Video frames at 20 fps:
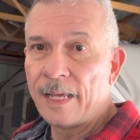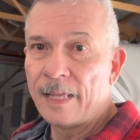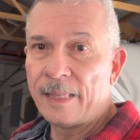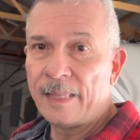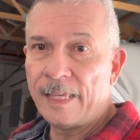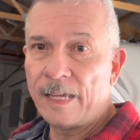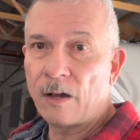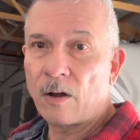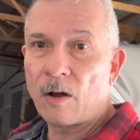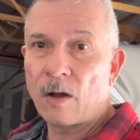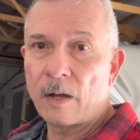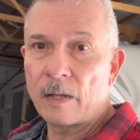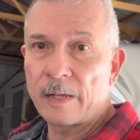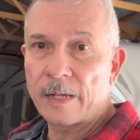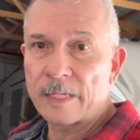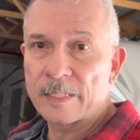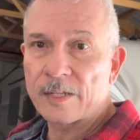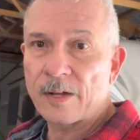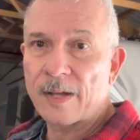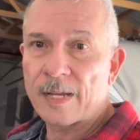The
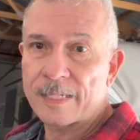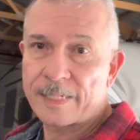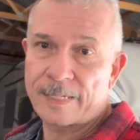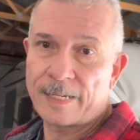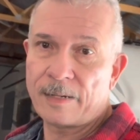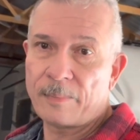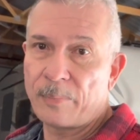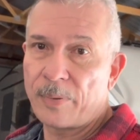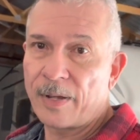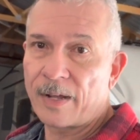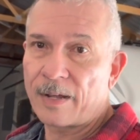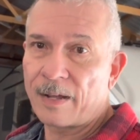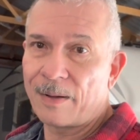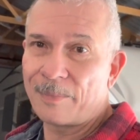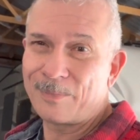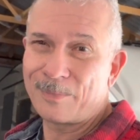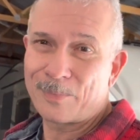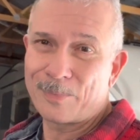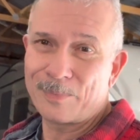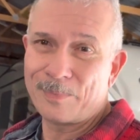exhaust didn't pick
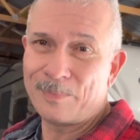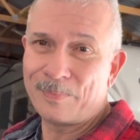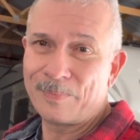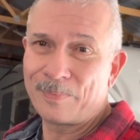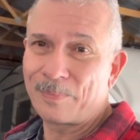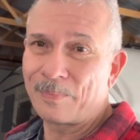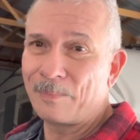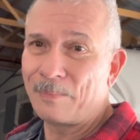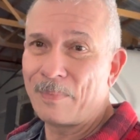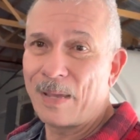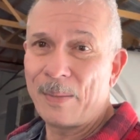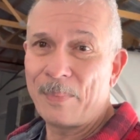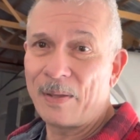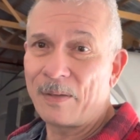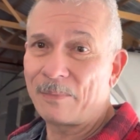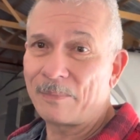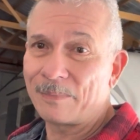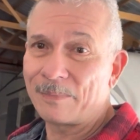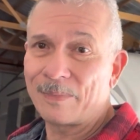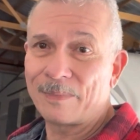up
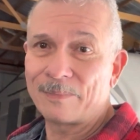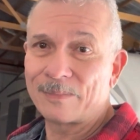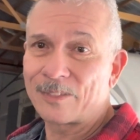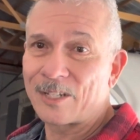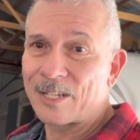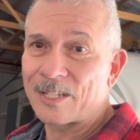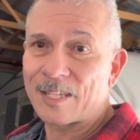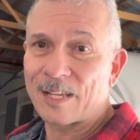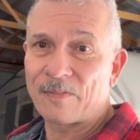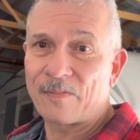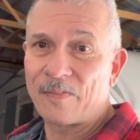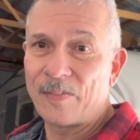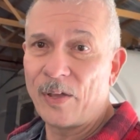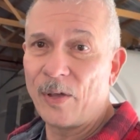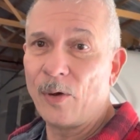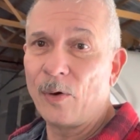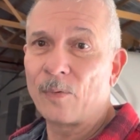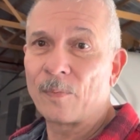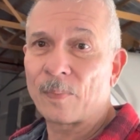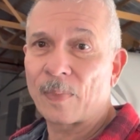maybe just a
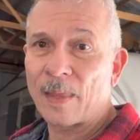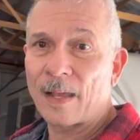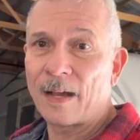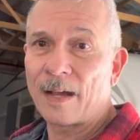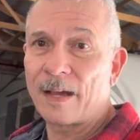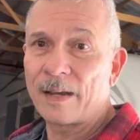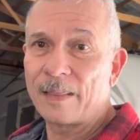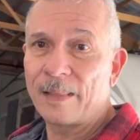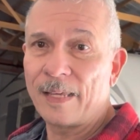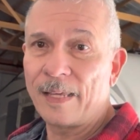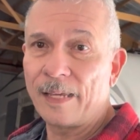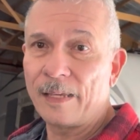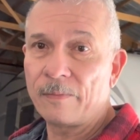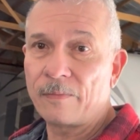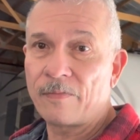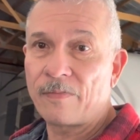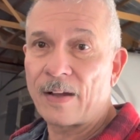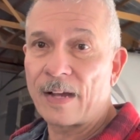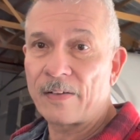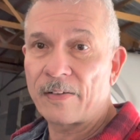few on the
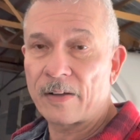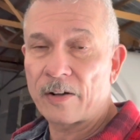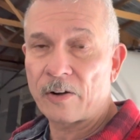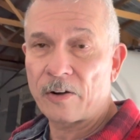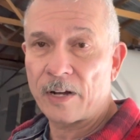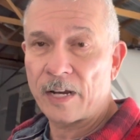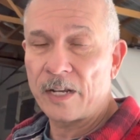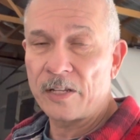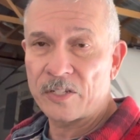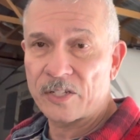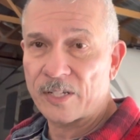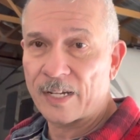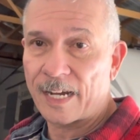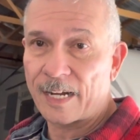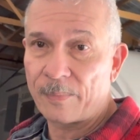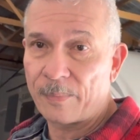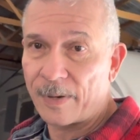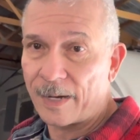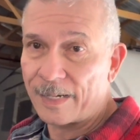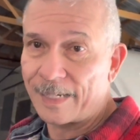500
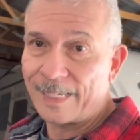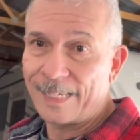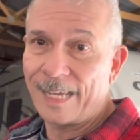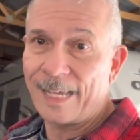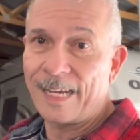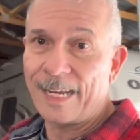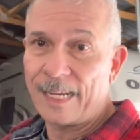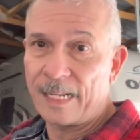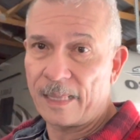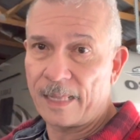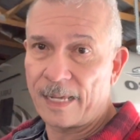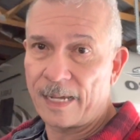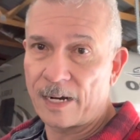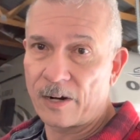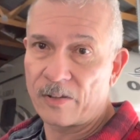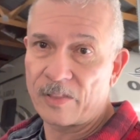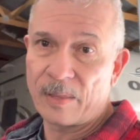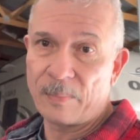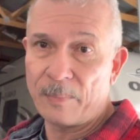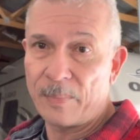inside, but getting
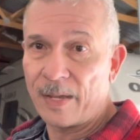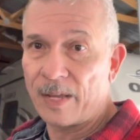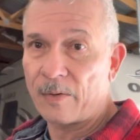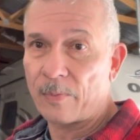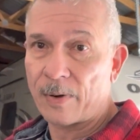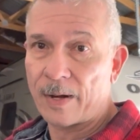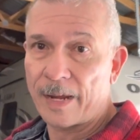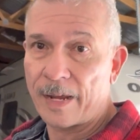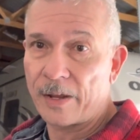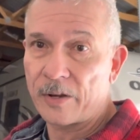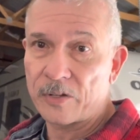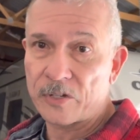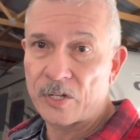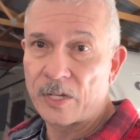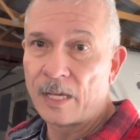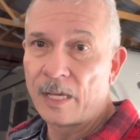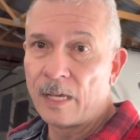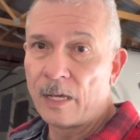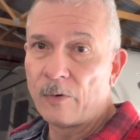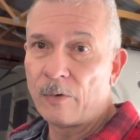there, the mid-range,
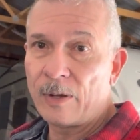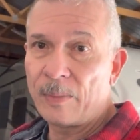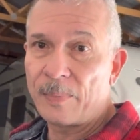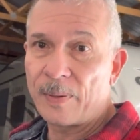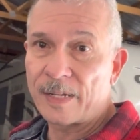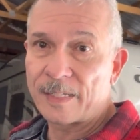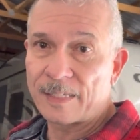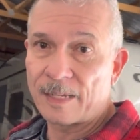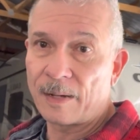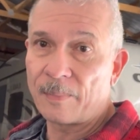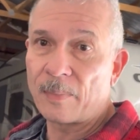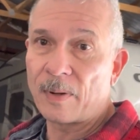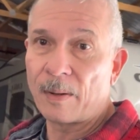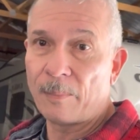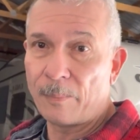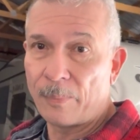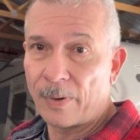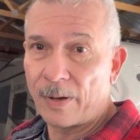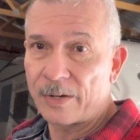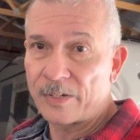we picked up a
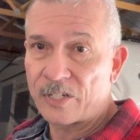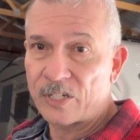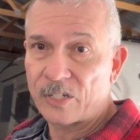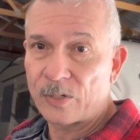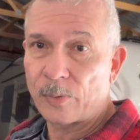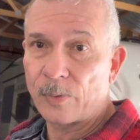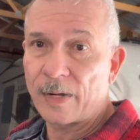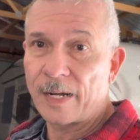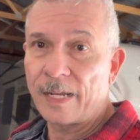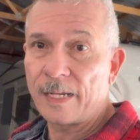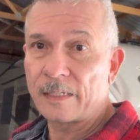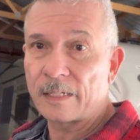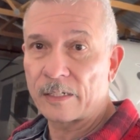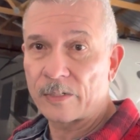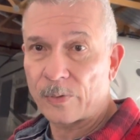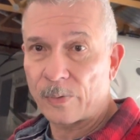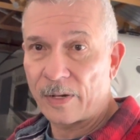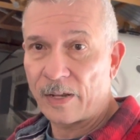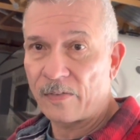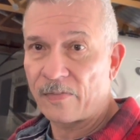bunch, 20 to
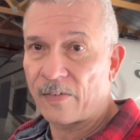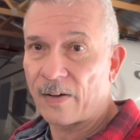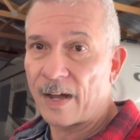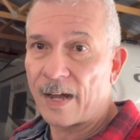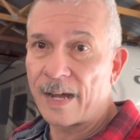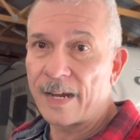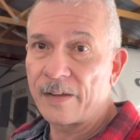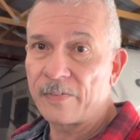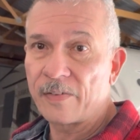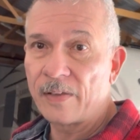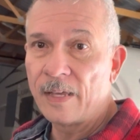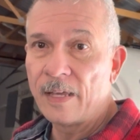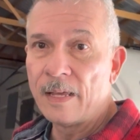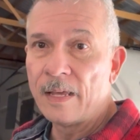25.